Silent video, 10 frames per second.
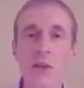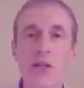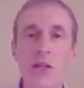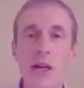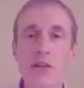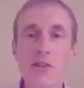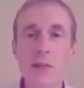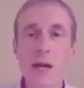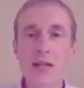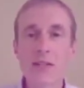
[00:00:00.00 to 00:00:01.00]
You can
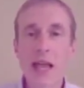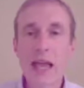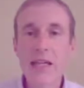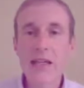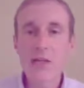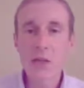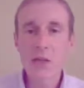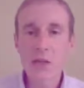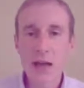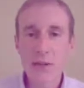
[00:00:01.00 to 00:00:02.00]
customize any of
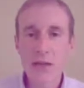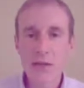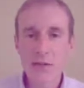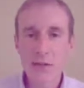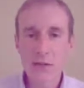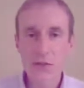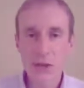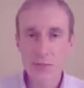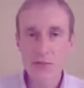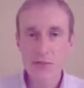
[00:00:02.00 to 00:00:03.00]
those comment
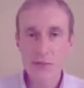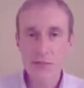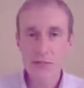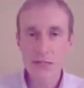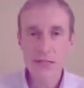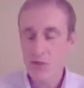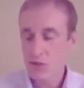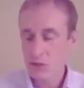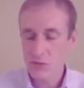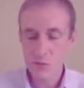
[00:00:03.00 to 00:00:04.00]
fields up to 50
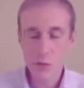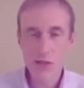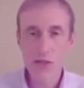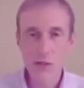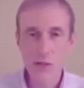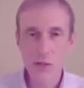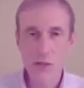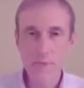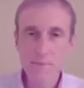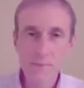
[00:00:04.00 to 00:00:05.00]
in terms of what they're
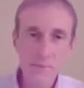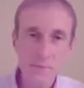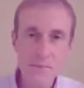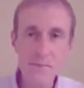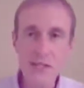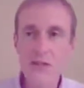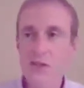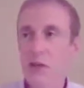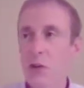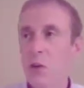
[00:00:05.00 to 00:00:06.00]
doing.
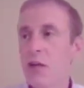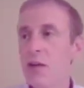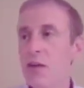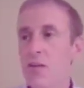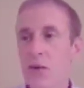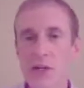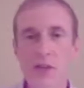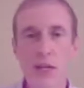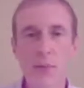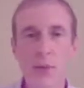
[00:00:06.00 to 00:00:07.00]
So,
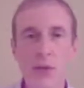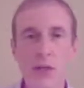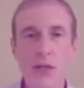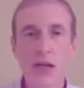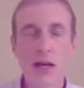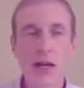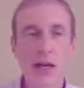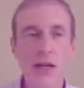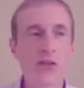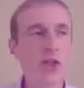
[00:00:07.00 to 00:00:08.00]
for example,
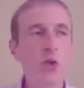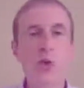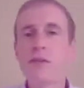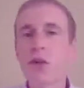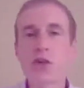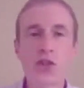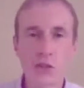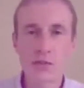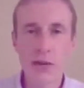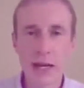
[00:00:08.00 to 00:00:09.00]
it's
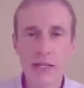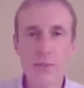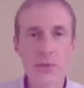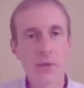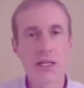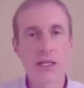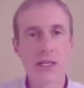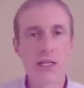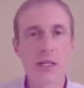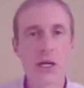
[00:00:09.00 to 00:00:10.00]
universal for any building.